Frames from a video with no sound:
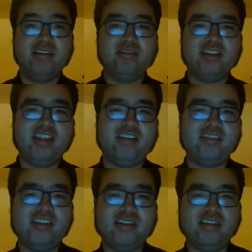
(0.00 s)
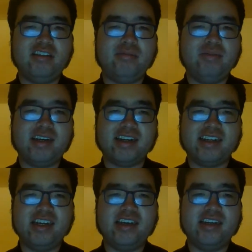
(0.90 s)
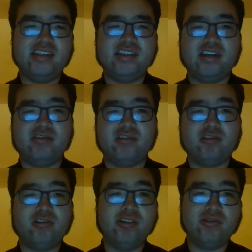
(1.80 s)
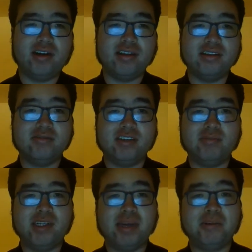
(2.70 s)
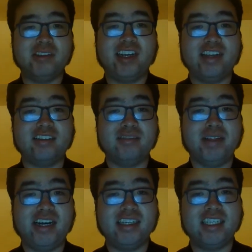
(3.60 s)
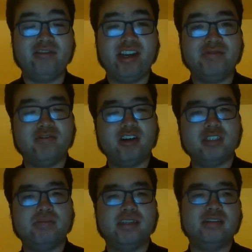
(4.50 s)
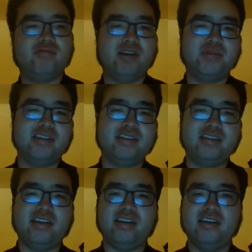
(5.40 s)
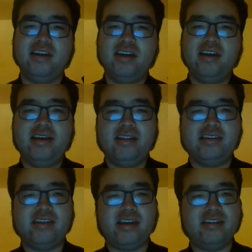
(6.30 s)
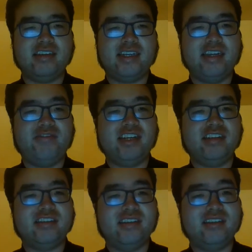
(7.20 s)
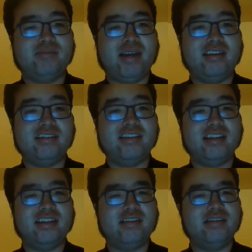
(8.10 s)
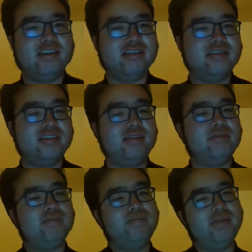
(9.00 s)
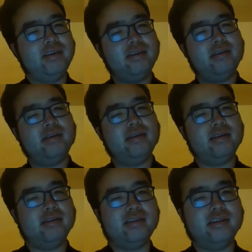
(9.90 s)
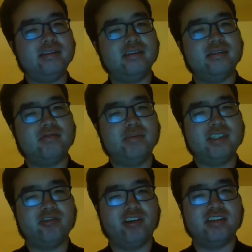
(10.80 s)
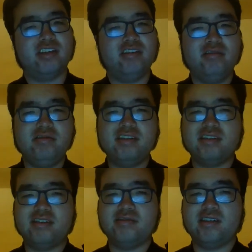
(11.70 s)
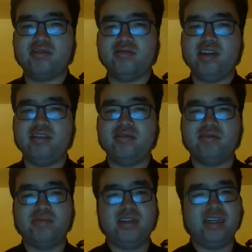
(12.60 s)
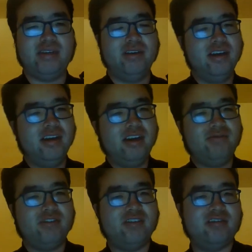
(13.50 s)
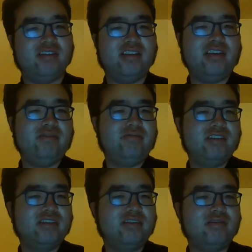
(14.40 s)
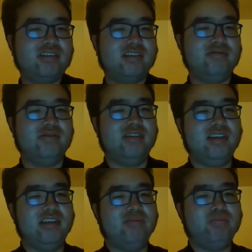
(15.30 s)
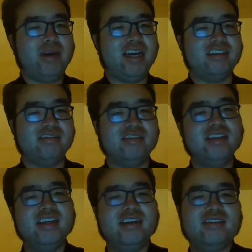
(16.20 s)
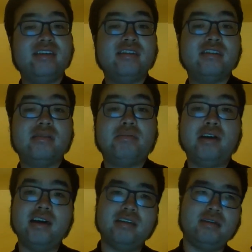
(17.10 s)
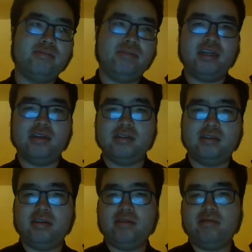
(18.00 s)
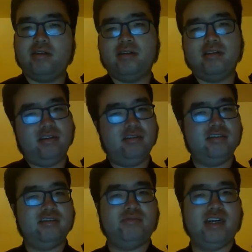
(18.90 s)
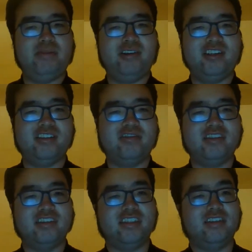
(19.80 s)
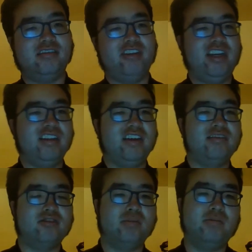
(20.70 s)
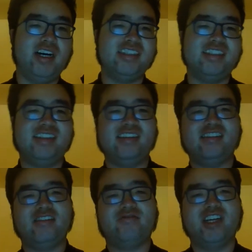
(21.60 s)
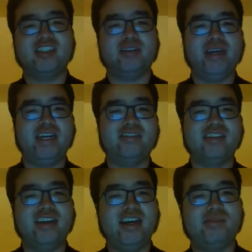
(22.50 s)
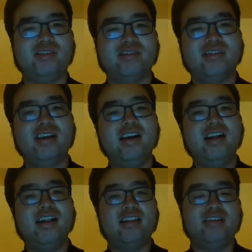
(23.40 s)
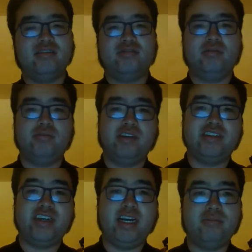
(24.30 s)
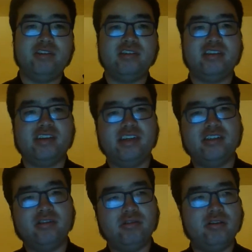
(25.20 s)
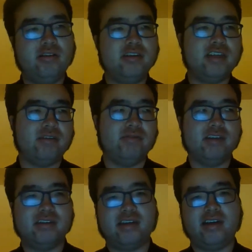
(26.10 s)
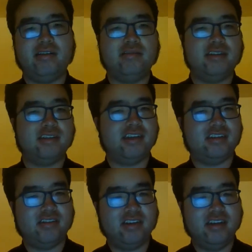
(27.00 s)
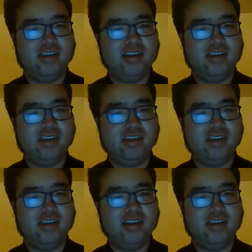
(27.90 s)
Without the blockade, General Cornwallis would have been able to get supplies and reinforcements from the sea. The second significance to this battle is that there doesn't seem to be a consensus from historians on who deserves the credit or blame for the results of the battle. This is surprising because there are tons of primary sources, including letters from Washington to the French commanders and admirals, letters from British admirals to King George, eyewitness accounts, etc.